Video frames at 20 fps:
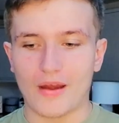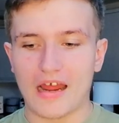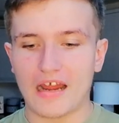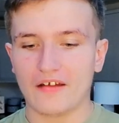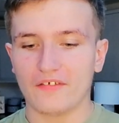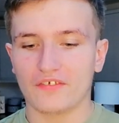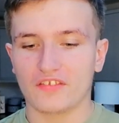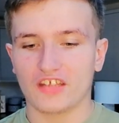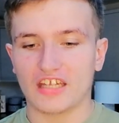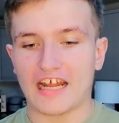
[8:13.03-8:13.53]

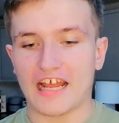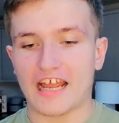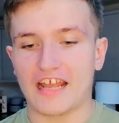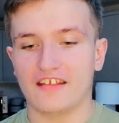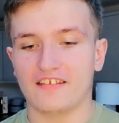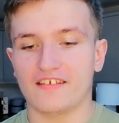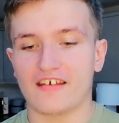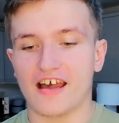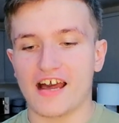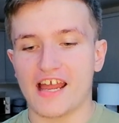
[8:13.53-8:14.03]
after that
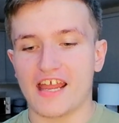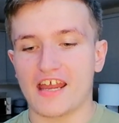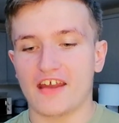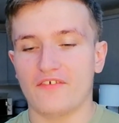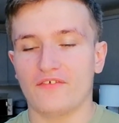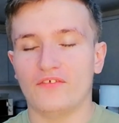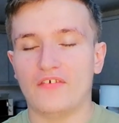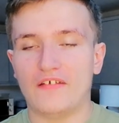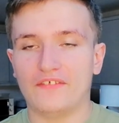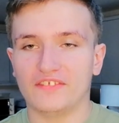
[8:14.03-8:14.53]
entire
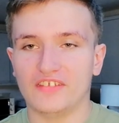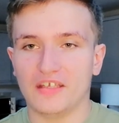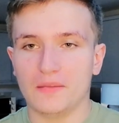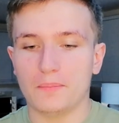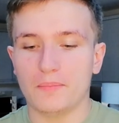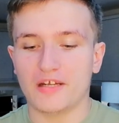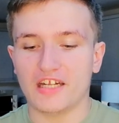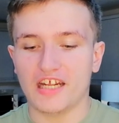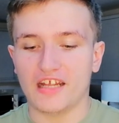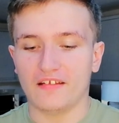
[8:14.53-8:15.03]
15
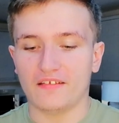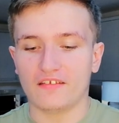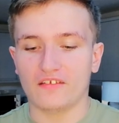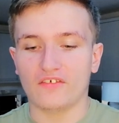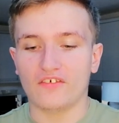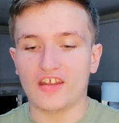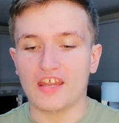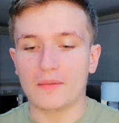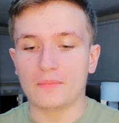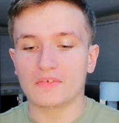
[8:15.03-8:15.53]
minutes
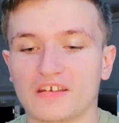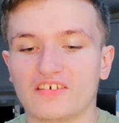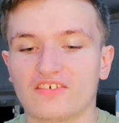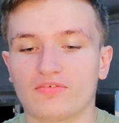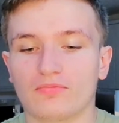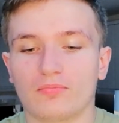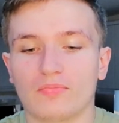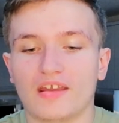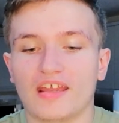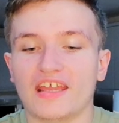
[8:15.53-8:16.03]
of him
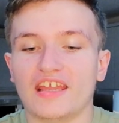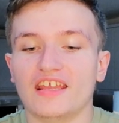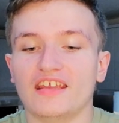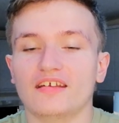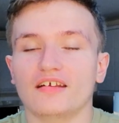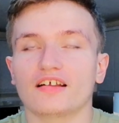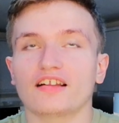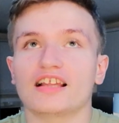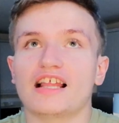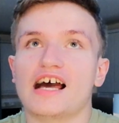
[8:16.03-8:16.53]
giving
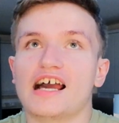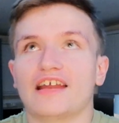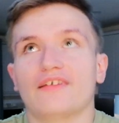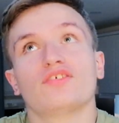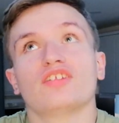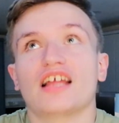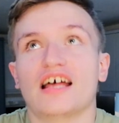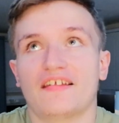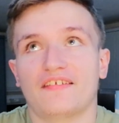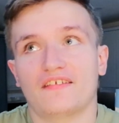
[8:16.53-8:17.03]
me
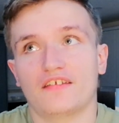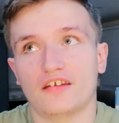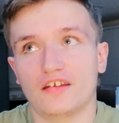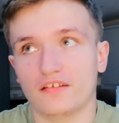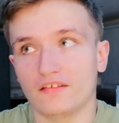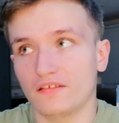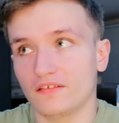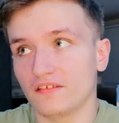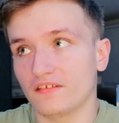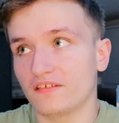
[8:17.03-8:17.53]
life
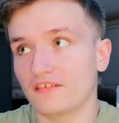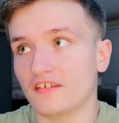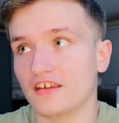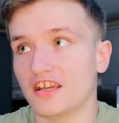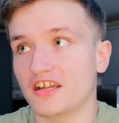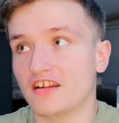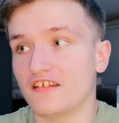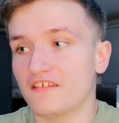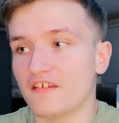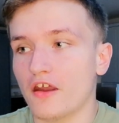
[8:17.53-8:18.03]
lessons
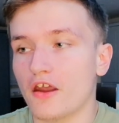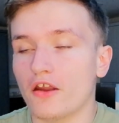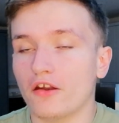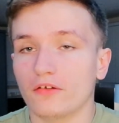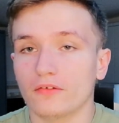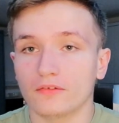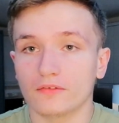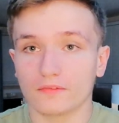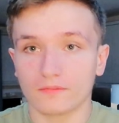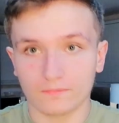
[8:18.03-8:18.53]
in his
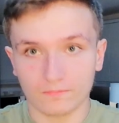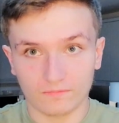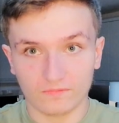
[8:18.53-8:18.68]
own